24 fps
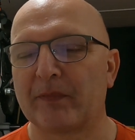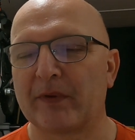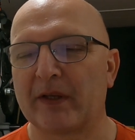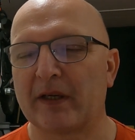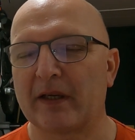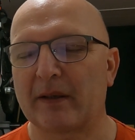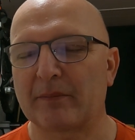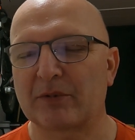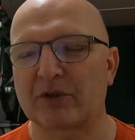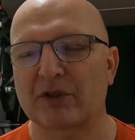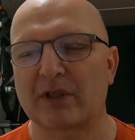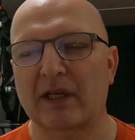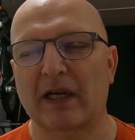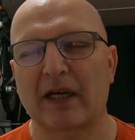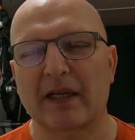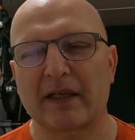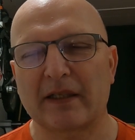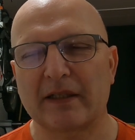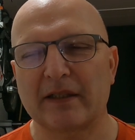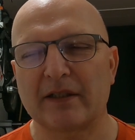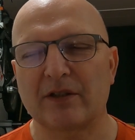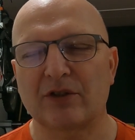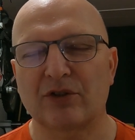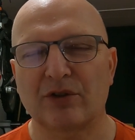I'm
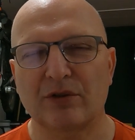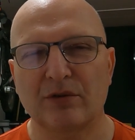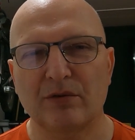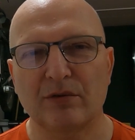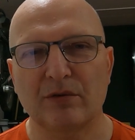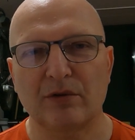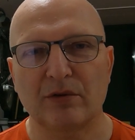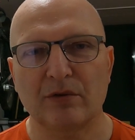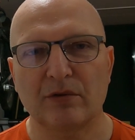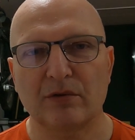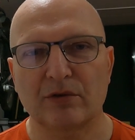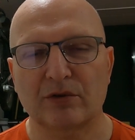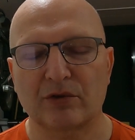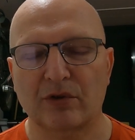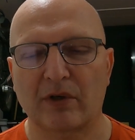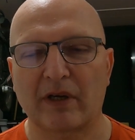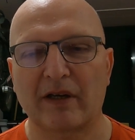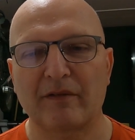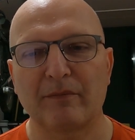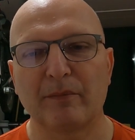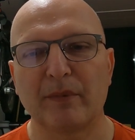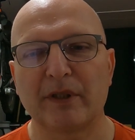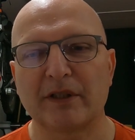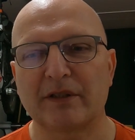starting to
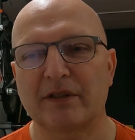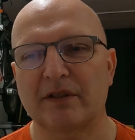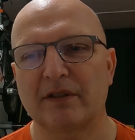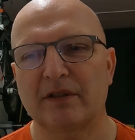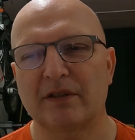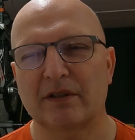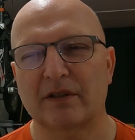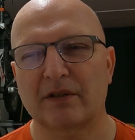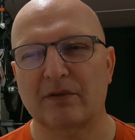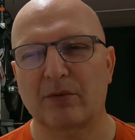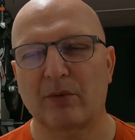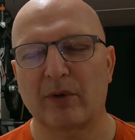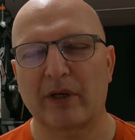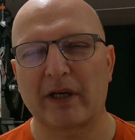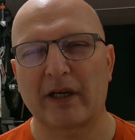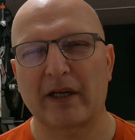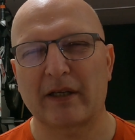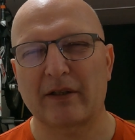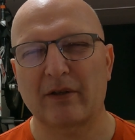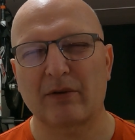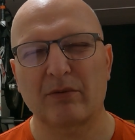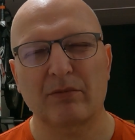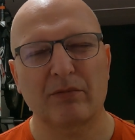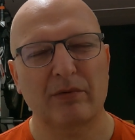have misses where
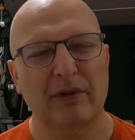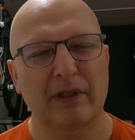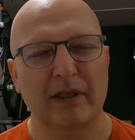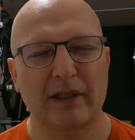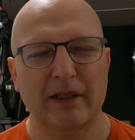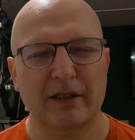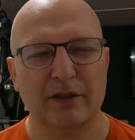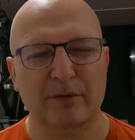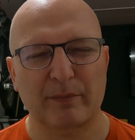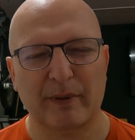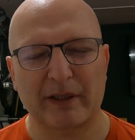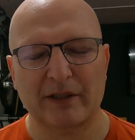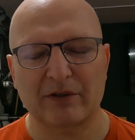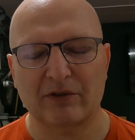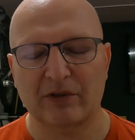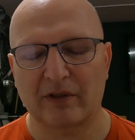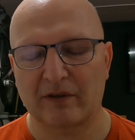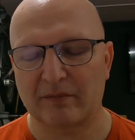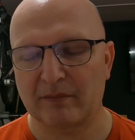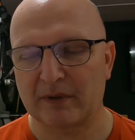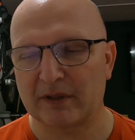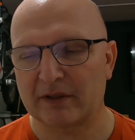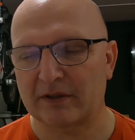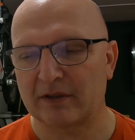I don't really expect to
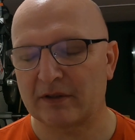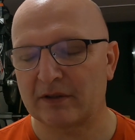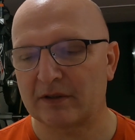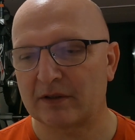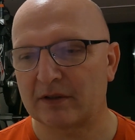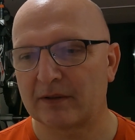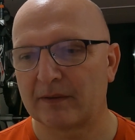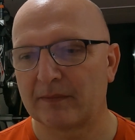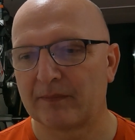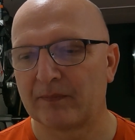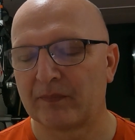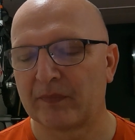have misses.